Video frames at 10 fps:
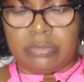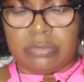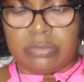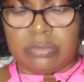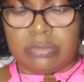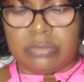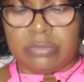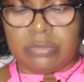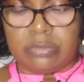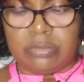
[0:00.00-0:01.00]

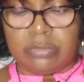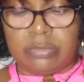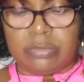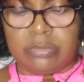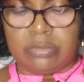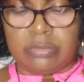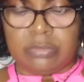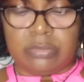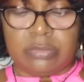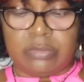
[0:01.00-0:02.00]

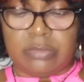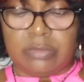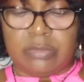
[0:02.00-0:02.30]
[no speech]